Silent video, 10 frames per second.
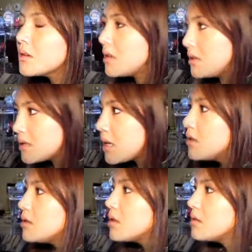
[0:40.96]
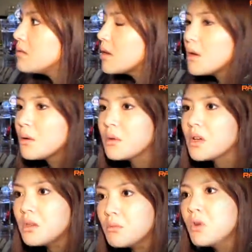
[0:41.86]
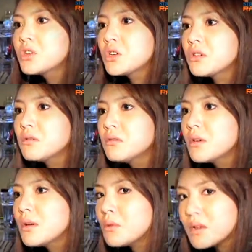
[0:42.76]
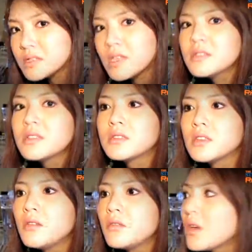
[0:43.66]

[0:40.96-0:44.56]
are intelligent, we are yeah. emotional, mm-hmm. we are mm-hmm. sensitive,